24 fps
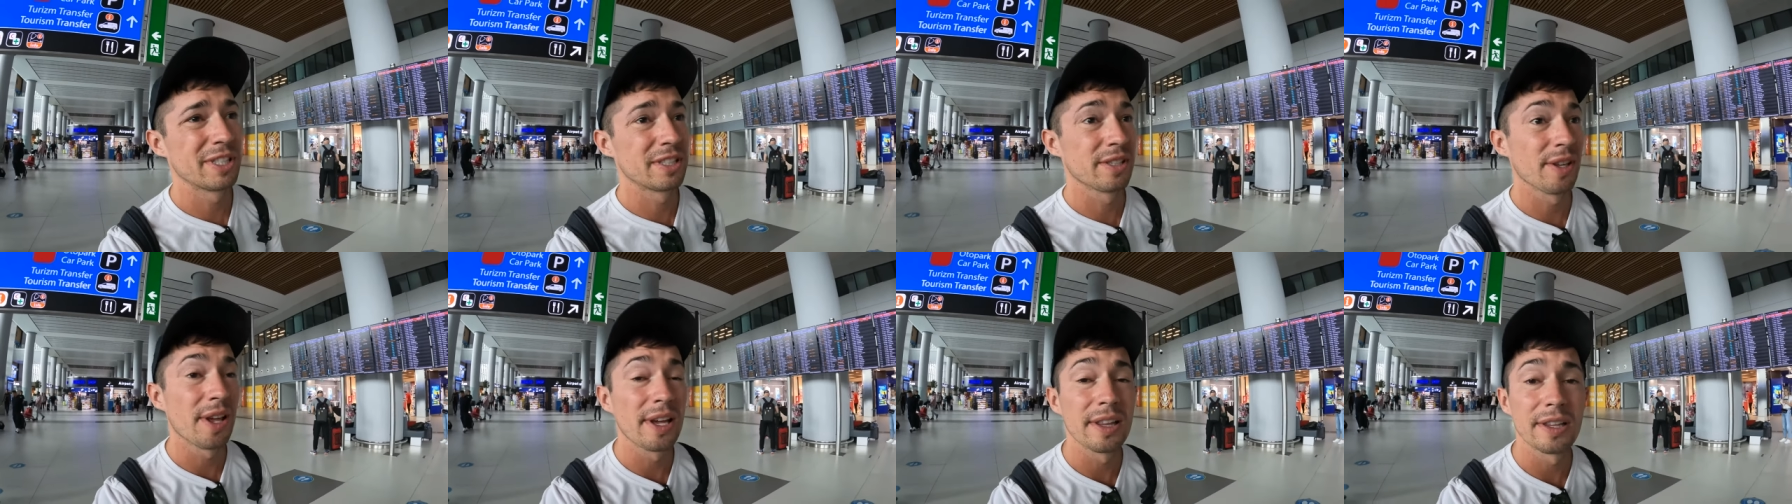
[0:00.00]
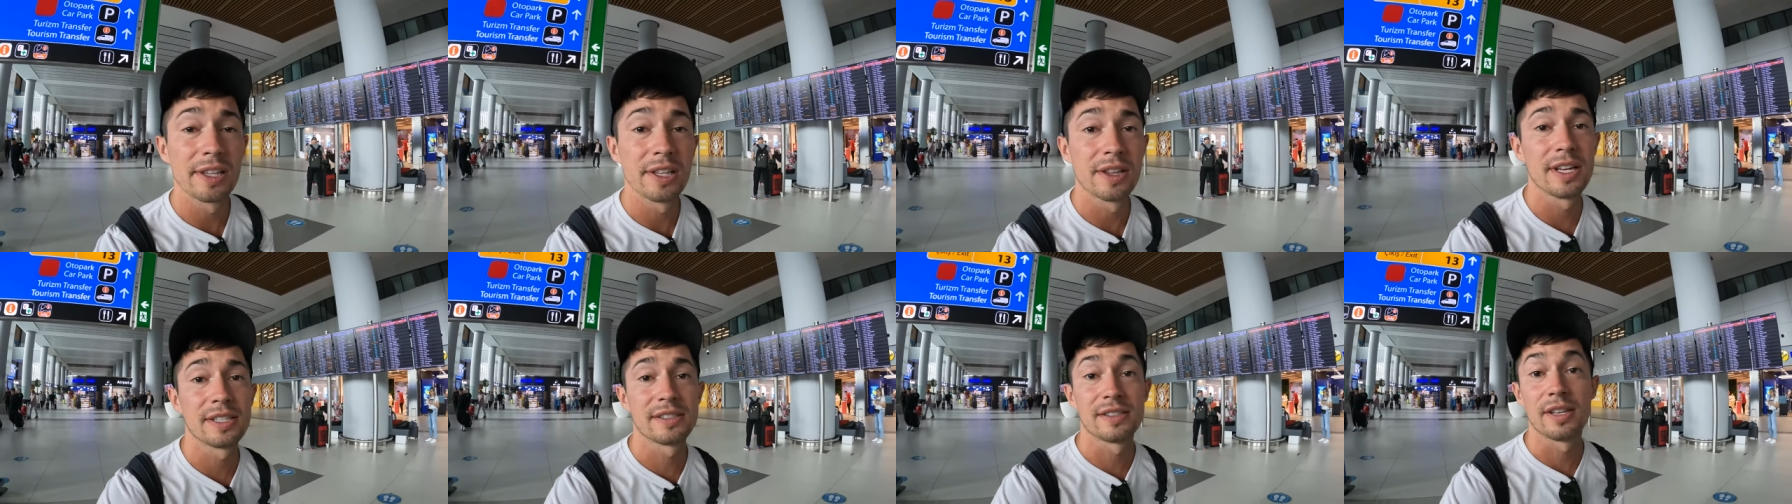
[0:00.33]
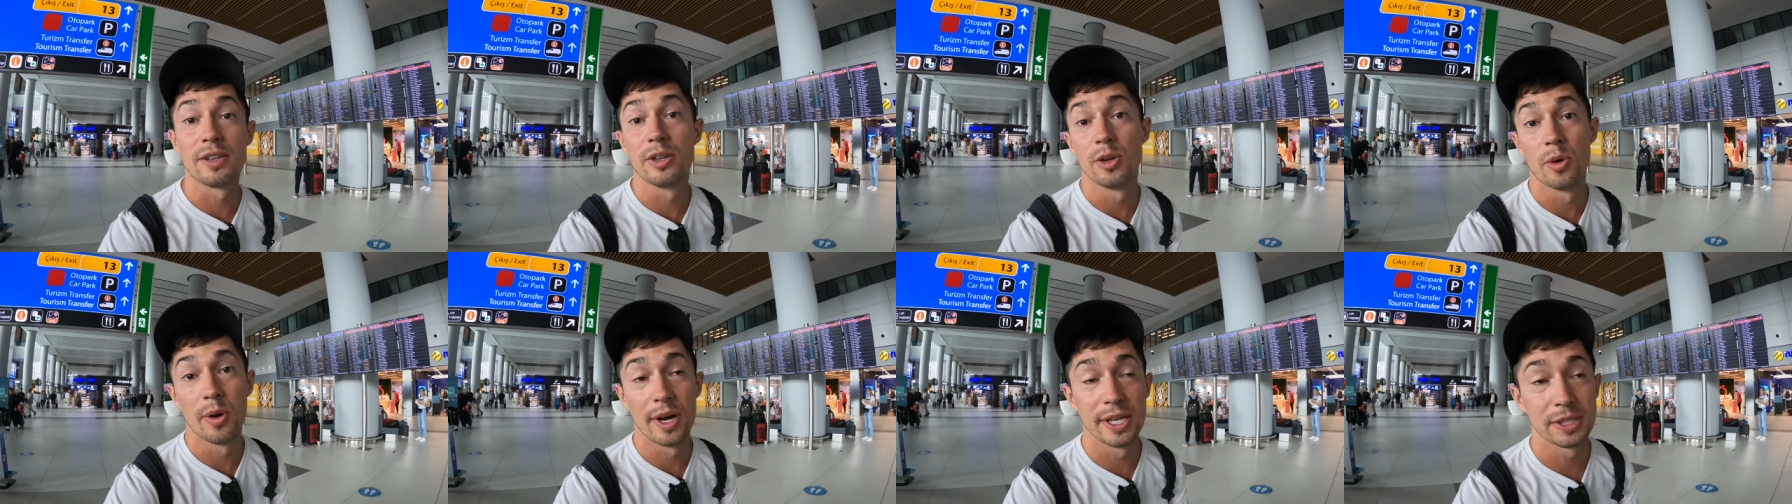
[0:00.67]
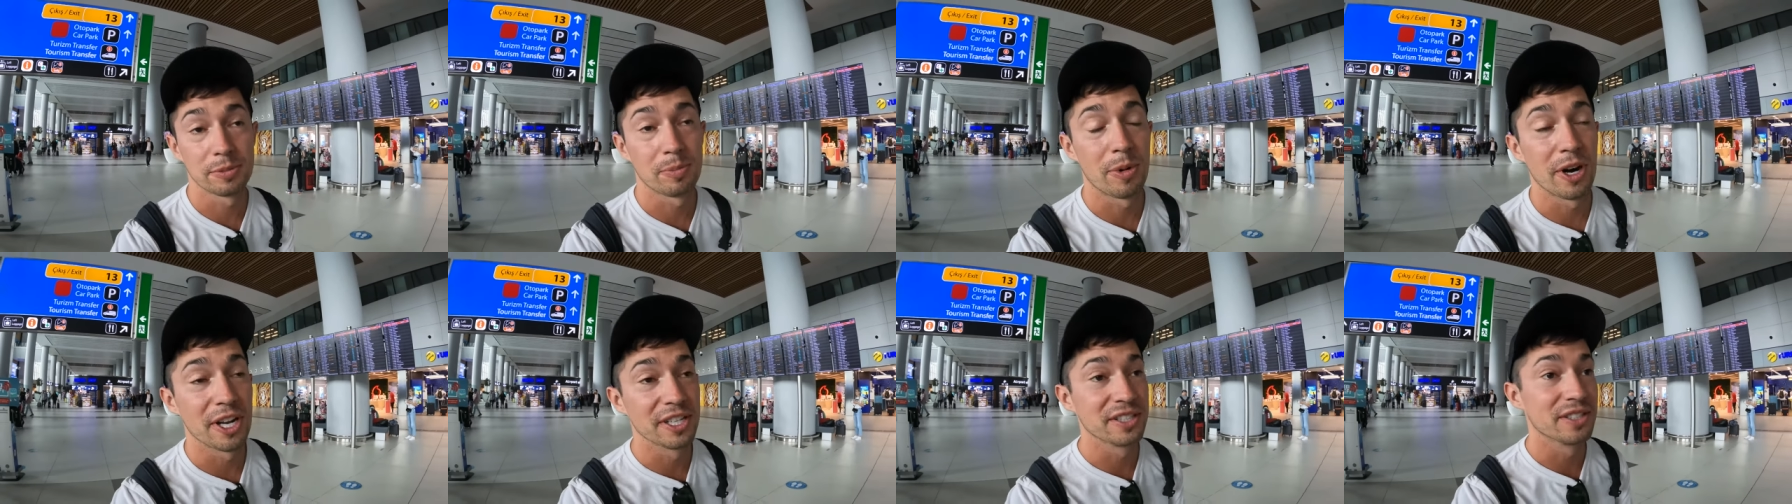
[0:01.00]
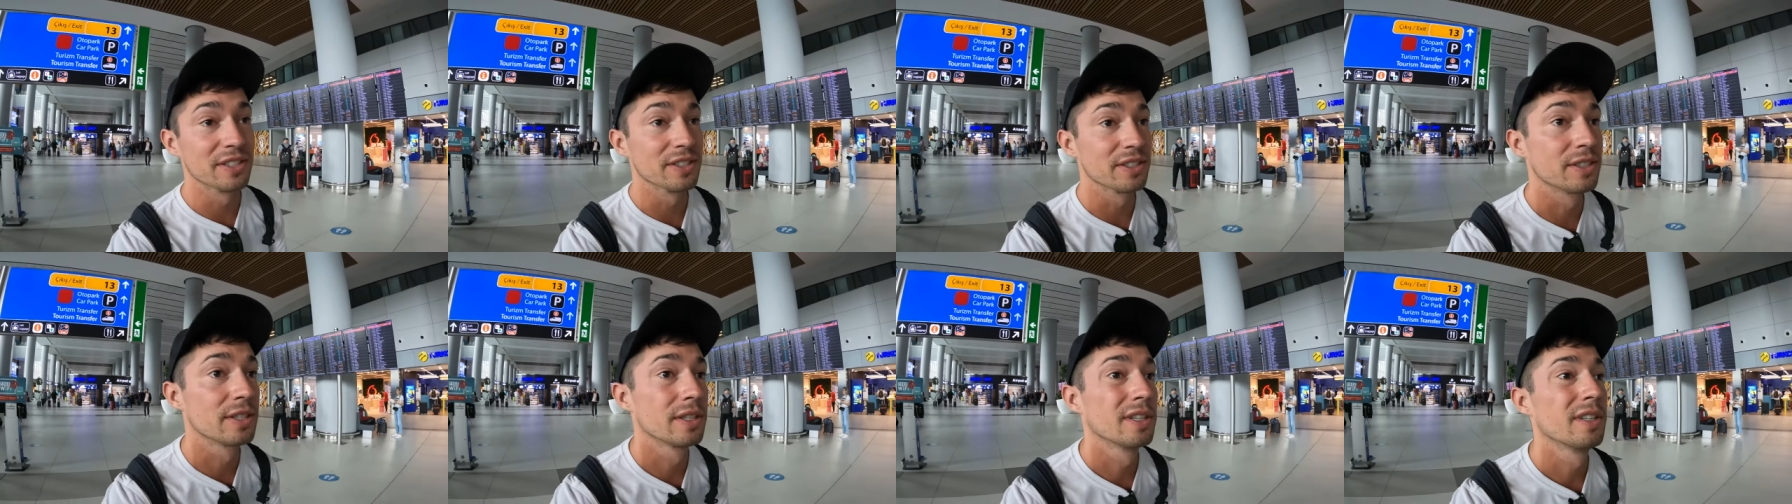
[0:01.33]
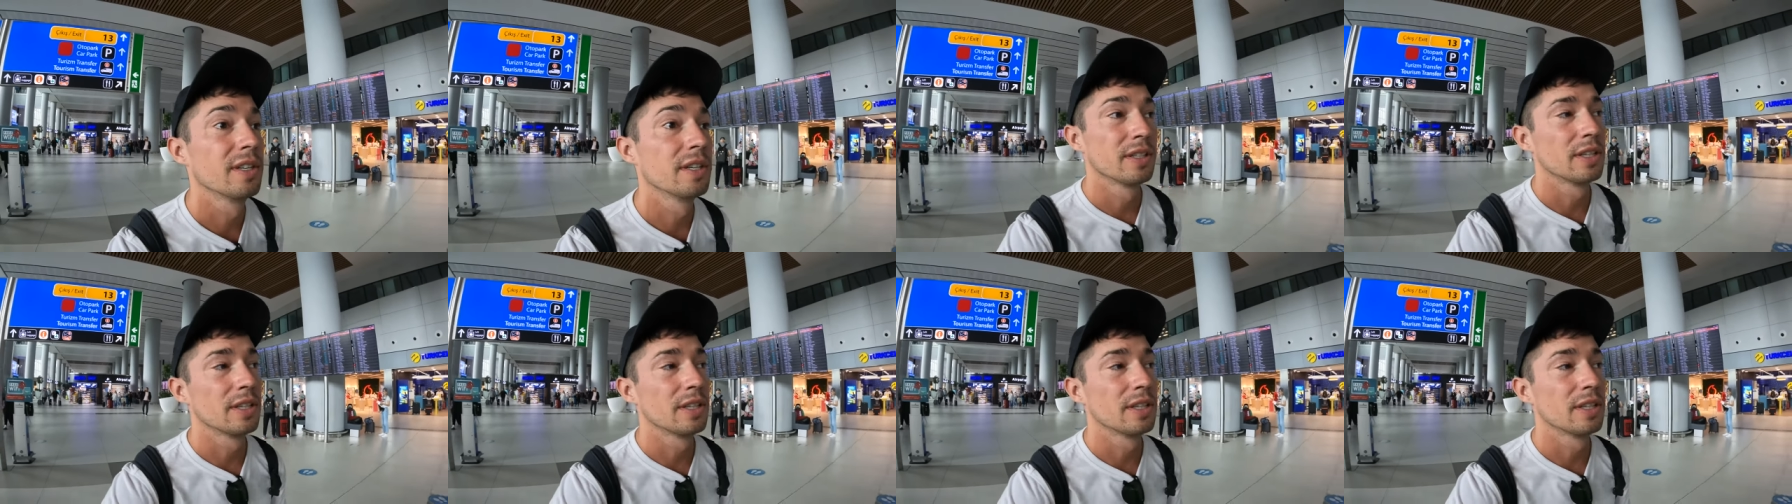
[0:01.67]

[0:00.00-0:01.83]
slightly less than US prices.